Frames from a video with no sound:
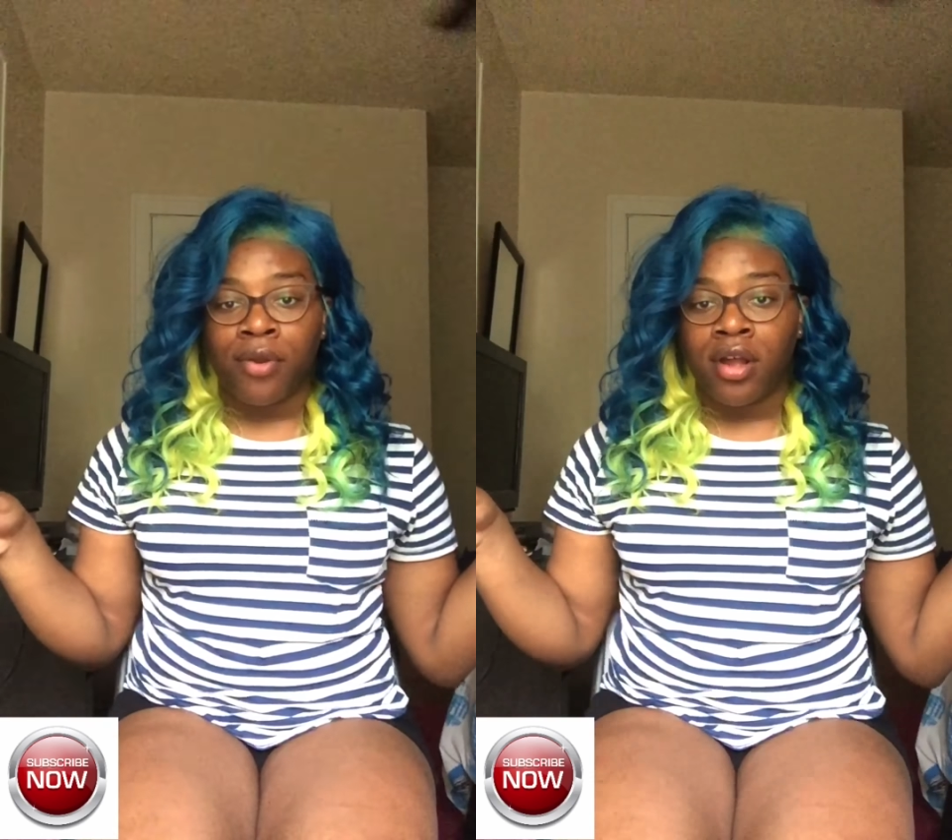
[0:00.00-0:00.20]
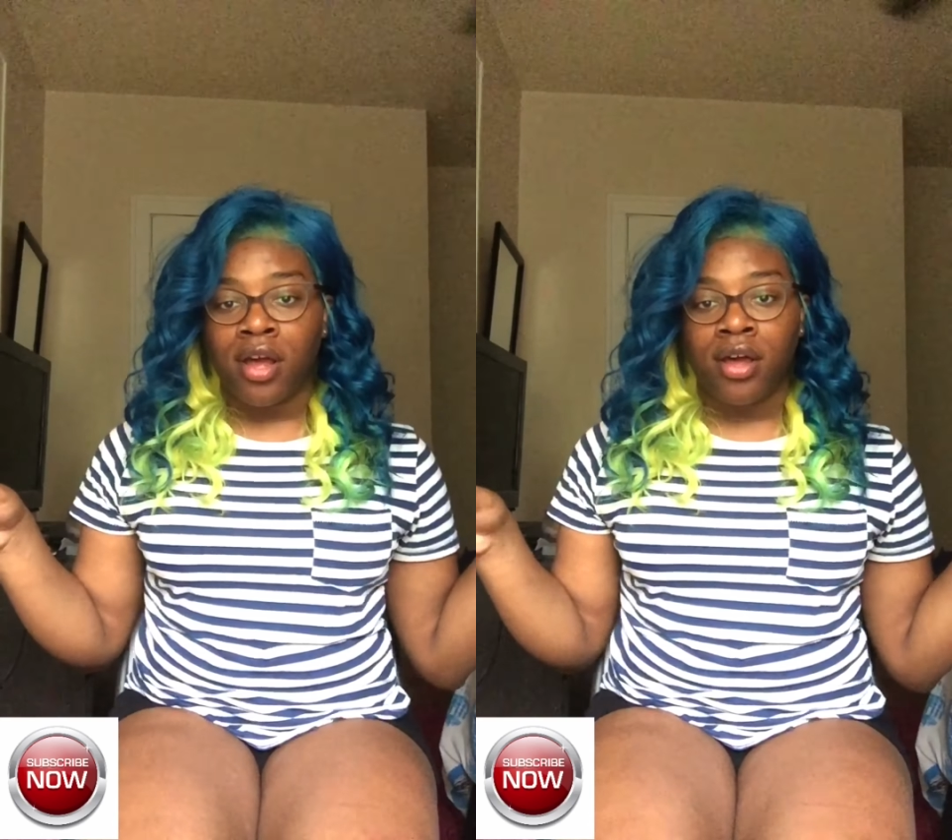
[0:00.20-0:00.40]

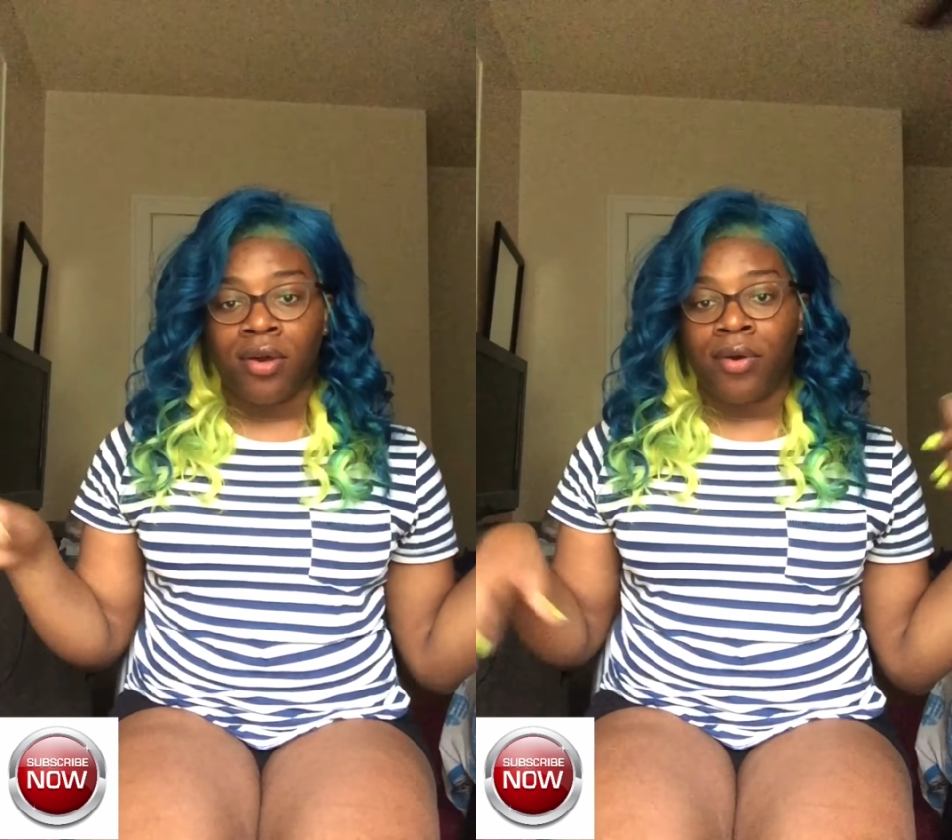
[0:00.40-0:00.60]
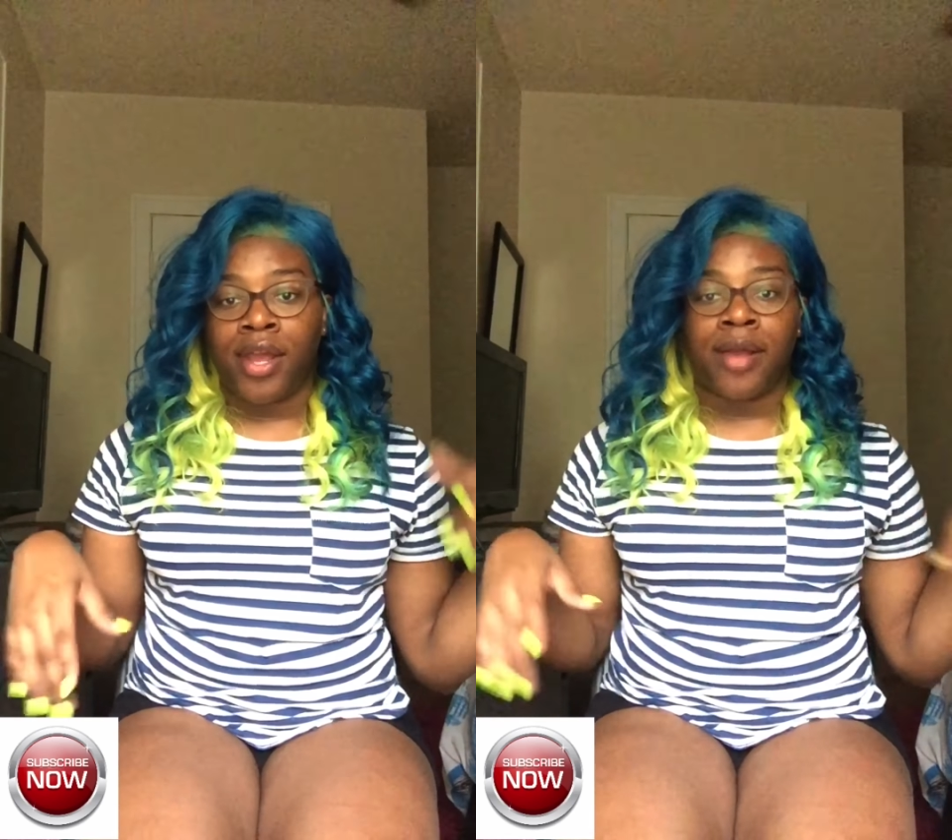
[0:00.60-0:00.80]

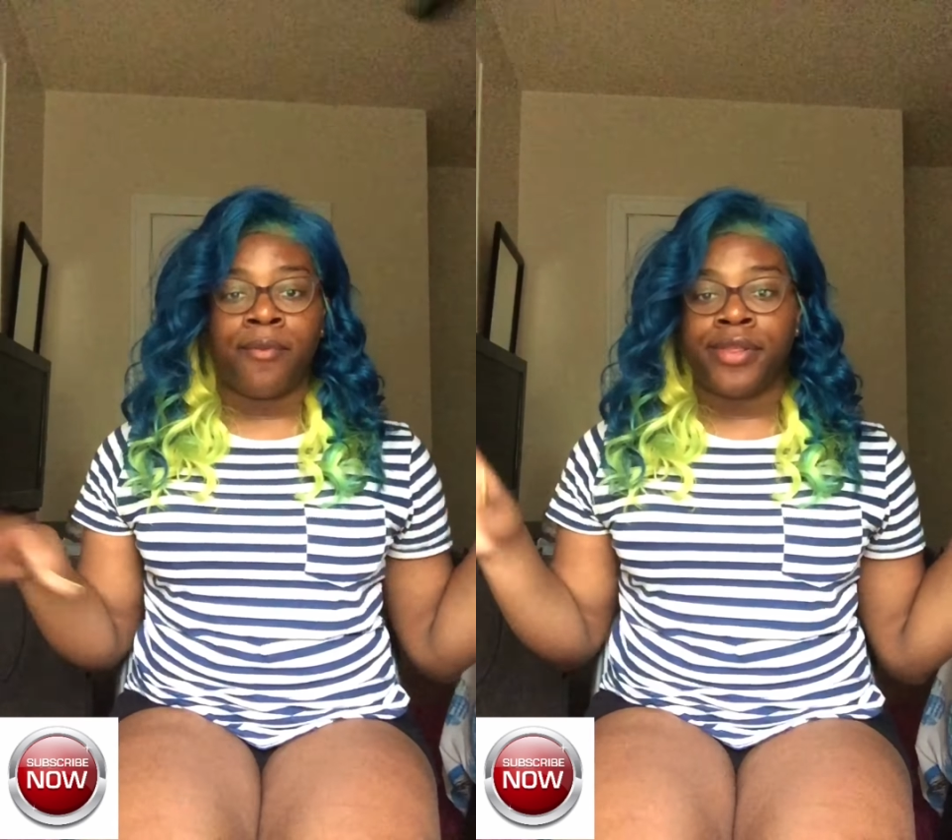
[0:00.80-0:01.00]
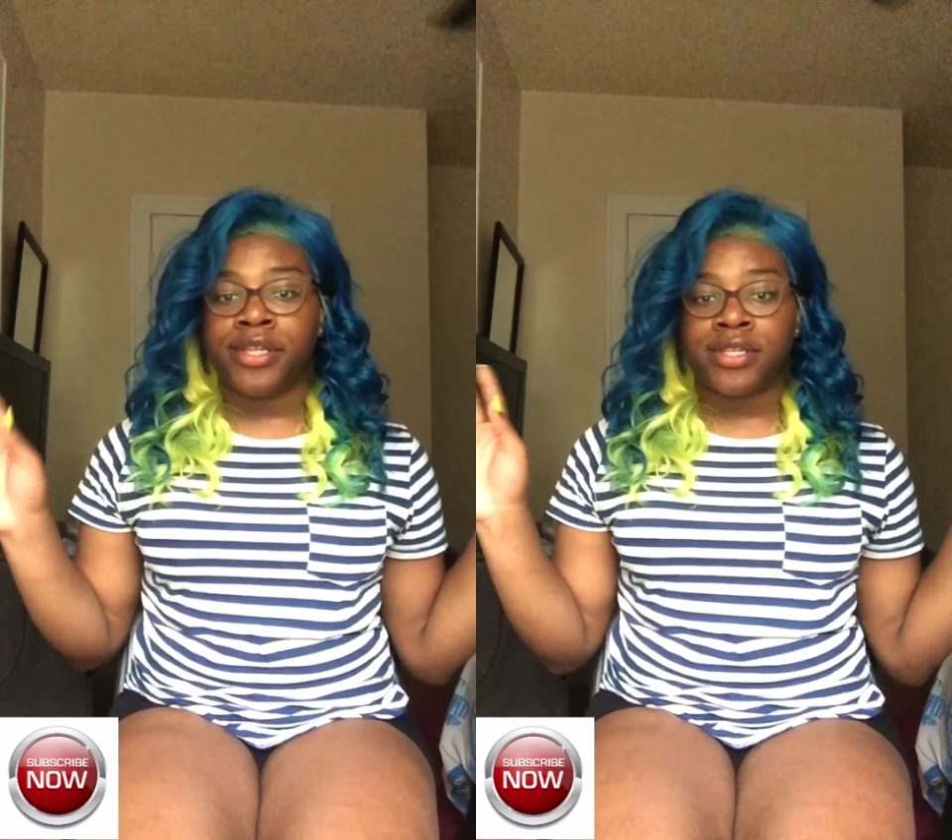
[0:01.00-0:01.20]
ago and I'm
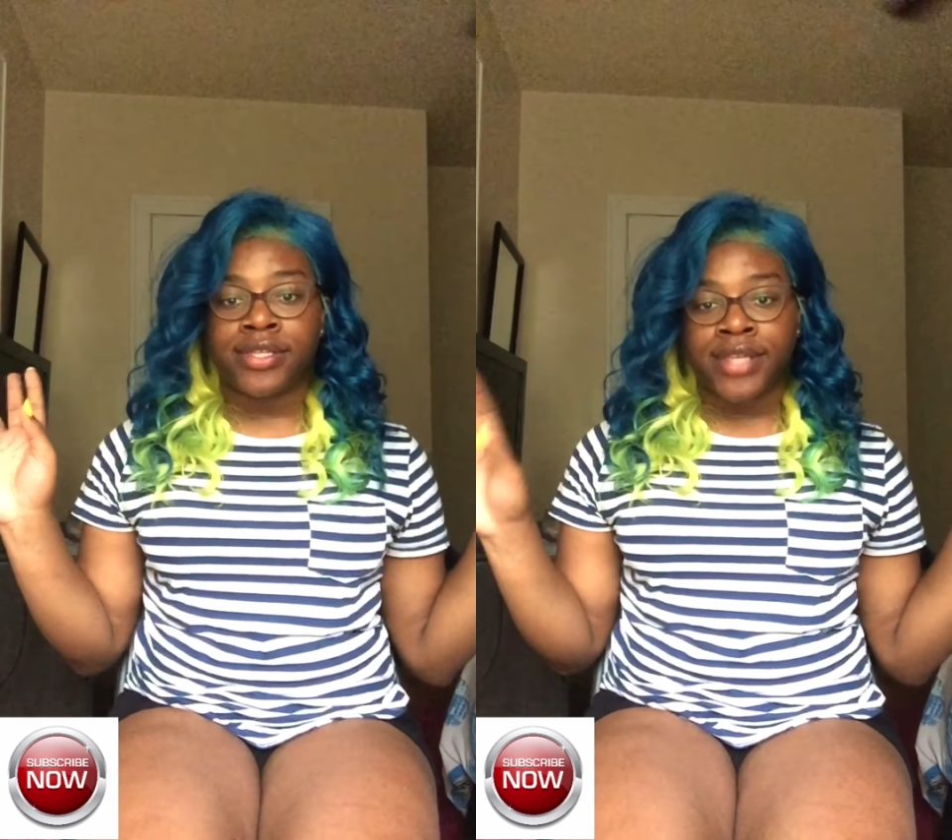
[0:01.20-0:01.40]
really just